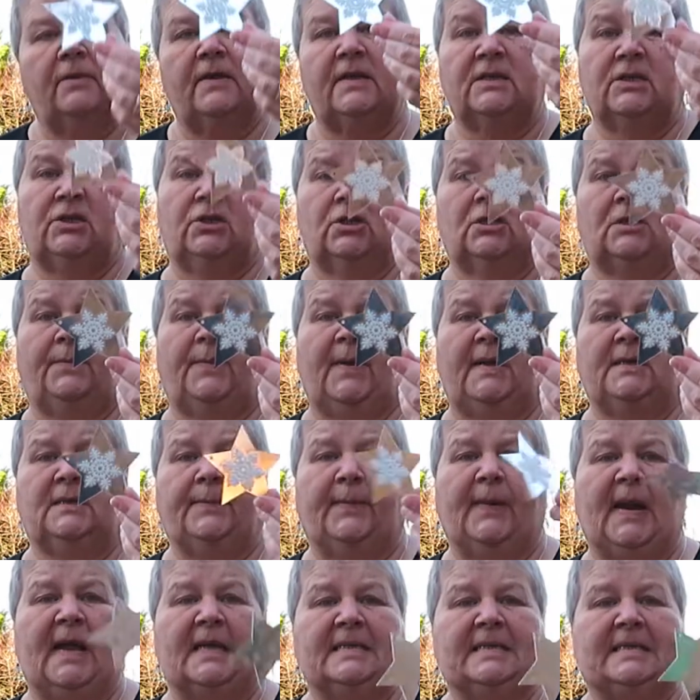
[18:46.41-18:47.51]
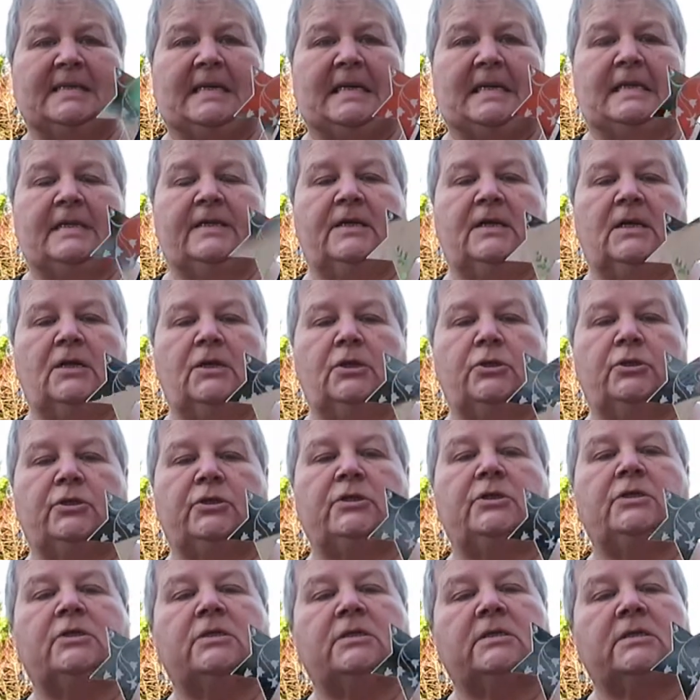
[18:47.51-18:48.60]
This is just a piece of plastic that I cut
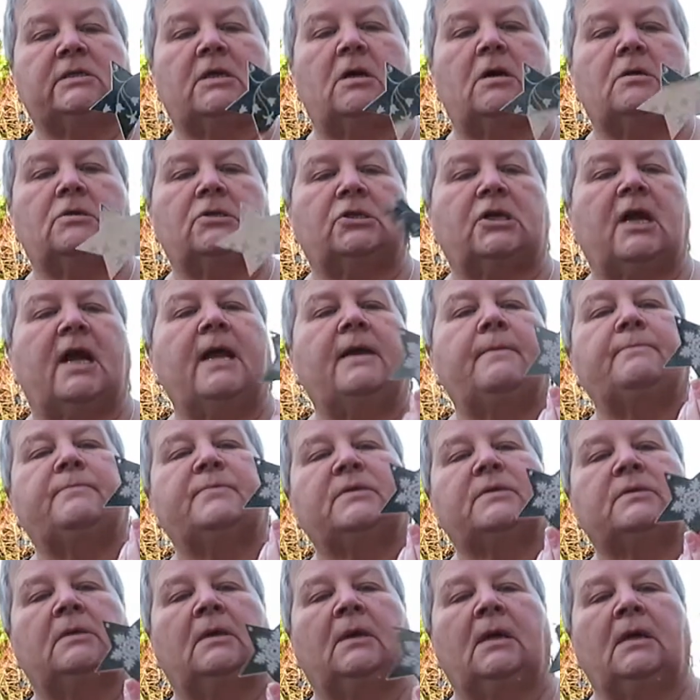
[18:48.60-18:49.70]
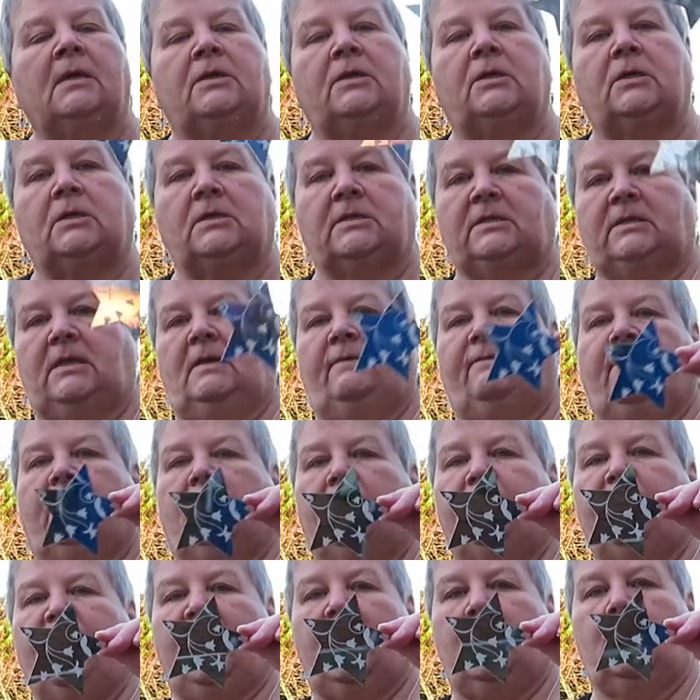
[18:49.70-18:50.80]
into star shapes. You can see from
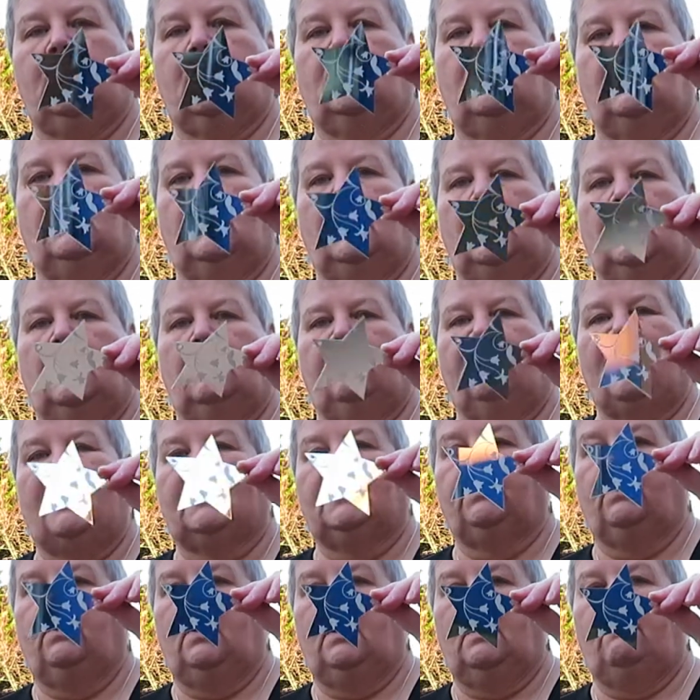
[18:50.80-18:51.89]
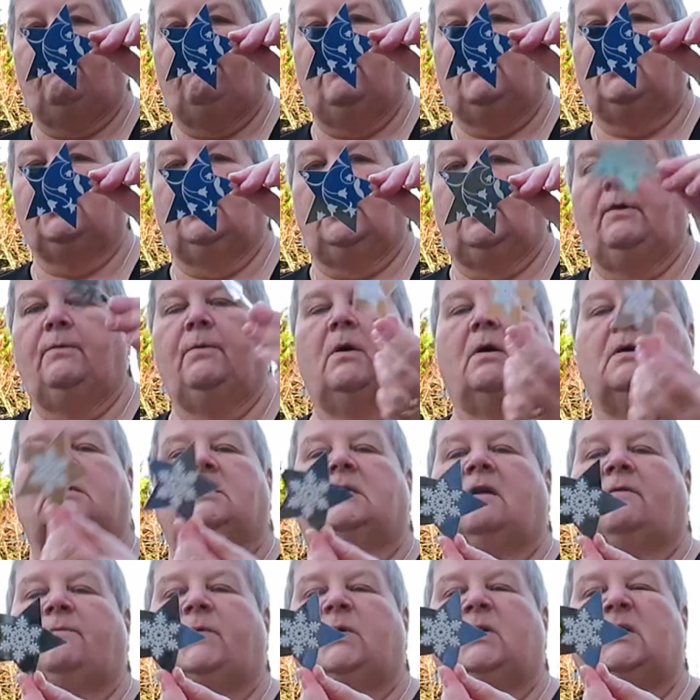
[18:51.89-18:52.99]
the back that's what it originally was,
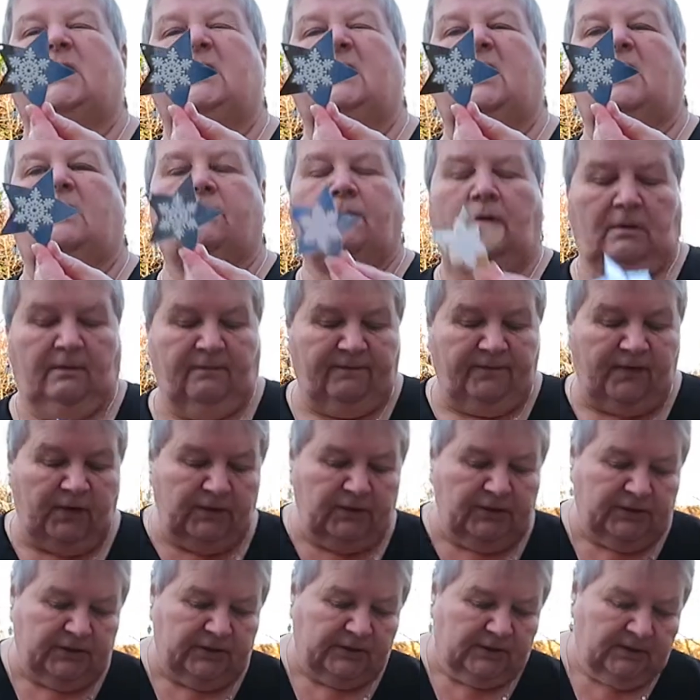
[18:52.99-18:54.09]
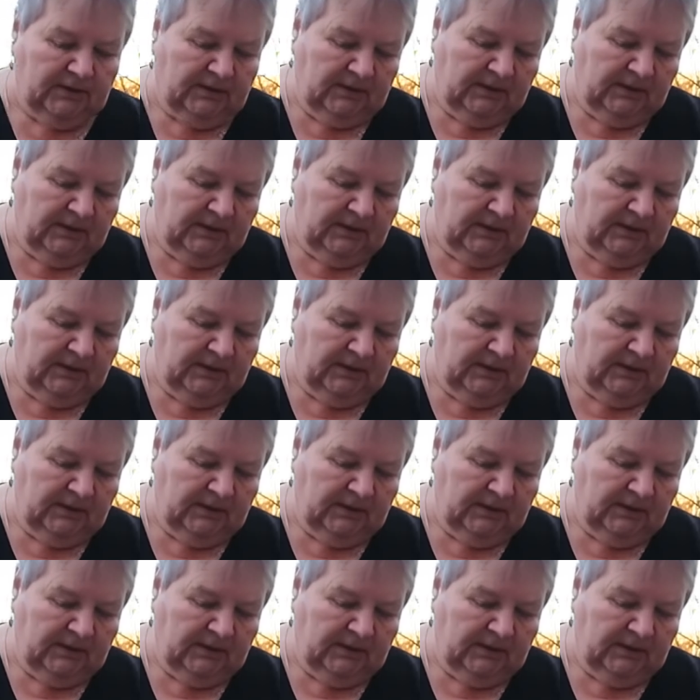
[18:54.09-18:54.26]
and I put a sticker on the front.